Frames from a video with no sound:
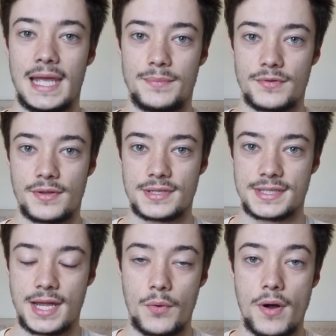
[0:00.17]
Hey people of the
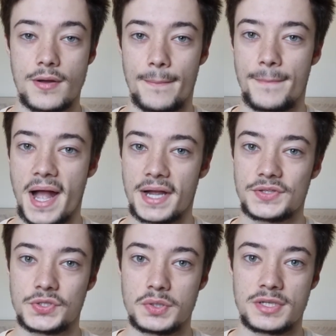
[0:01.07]
internet, welcome
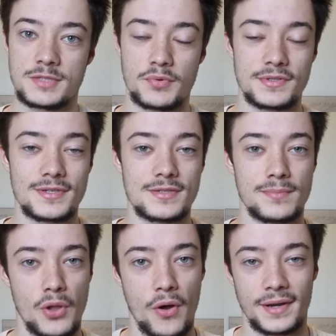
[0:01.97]
back to a Sprinter's
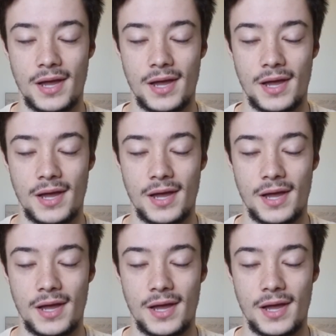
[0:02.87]
blog.